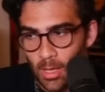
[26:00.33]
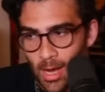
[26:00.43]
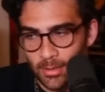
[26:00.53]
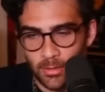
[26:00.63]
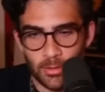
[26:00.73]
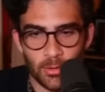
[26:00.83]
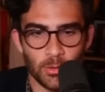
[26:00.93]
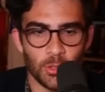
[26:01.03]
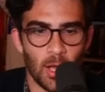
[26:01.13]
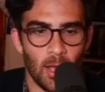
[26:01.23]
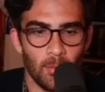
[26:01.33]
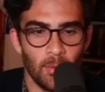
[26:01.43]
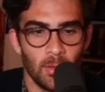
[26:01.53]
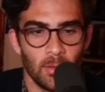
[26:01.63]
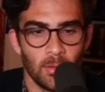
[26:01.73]
locked into your
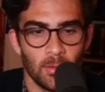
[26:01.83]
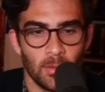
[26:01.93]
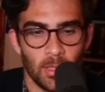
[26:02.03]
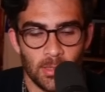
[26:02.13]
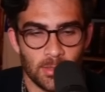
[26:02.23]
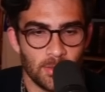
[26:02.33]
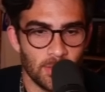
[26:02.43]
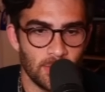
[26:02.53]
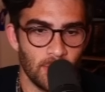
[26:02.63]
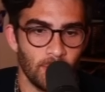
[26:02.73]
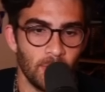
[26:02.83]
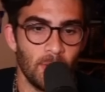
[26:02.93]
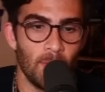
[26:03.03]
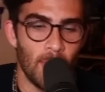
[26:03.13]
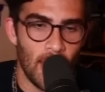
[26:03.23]
job and the system
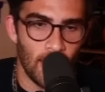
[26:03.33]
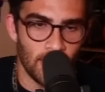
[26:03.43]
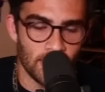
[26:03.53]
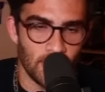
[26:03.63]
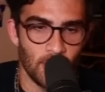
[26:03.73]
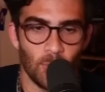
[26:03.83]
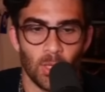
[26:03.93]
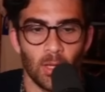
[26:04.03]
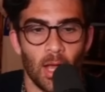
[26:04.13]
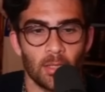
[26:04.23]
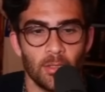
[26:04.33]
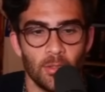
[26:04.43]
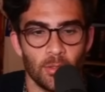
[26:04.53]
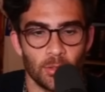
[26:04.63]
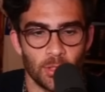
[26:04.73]
demands that you are locked
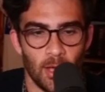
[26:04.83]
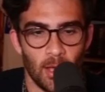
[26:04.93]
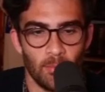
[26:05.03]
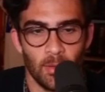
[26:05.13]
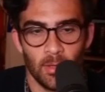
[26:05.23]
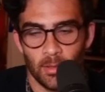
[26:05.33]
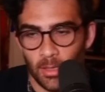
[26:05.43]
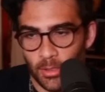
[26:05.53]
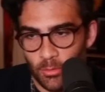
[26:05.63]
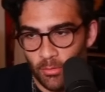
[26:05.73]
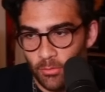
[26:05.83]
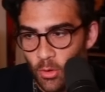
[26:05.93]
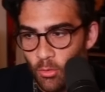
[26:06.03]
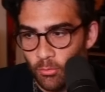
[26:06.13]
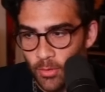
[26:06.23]
into your job and you have
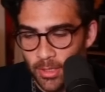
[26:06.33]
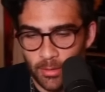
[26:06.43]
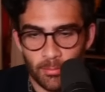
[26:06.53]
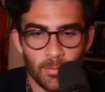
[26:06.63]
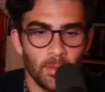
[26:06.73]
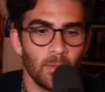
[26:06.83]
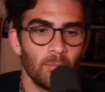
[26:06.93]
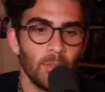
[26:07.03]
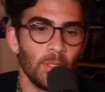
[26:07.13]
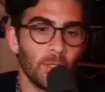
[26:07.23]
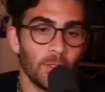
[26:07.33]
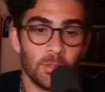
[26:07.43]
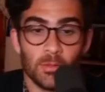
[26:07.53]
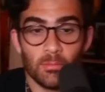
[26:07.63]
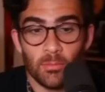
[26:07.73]
no freedom
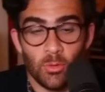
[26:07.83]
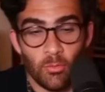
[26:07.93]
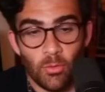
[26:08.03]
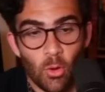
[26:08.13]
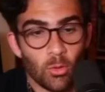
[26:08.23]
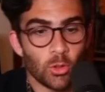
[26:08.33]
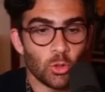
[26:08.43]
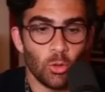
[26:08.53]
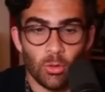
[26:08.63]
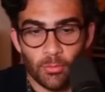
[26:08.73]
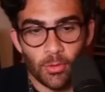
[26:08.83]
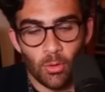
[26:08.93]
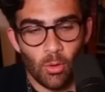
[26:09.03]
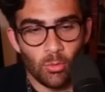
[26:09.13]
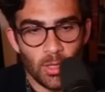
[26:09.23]
because you have no control over
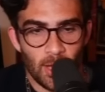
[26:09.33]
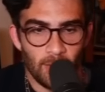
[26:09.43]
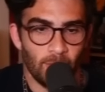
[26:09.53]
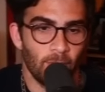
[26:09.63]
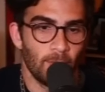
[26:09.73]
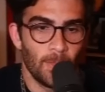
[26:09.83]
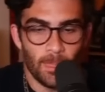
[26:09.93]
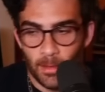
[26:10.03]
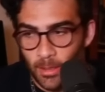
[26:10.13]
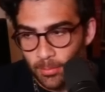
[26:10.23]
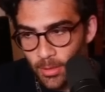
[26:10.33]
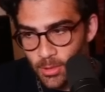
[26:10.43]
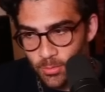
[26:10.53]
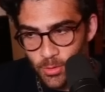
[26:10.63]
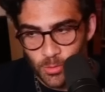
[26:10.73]
your own life in a
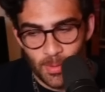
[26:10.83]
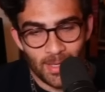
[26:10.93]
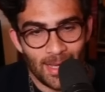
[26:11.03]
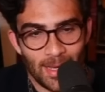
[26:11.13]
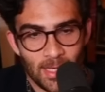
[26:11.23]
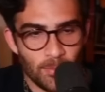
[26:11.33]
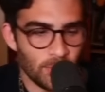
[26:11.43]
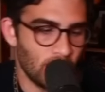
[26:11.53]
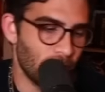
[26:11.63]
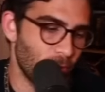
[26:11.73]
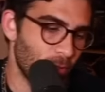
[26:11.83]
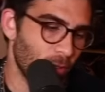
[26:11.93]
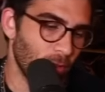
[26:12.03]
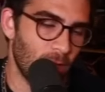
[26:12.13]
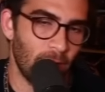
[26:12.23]
place where you spend 80% of your
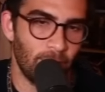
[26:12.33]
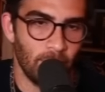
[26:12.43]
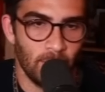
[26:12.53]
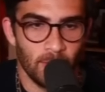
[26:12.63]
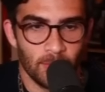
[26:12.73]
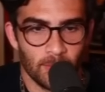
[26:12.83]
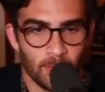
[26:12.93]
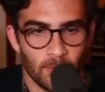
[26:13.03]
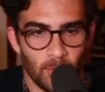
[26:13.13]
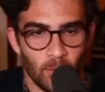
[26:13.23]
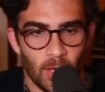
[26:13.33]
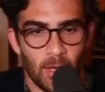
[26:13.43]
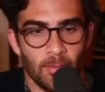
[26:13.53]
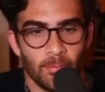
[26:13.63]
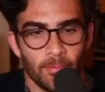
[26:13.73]
adult life in,
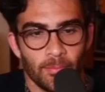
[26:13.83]
okay,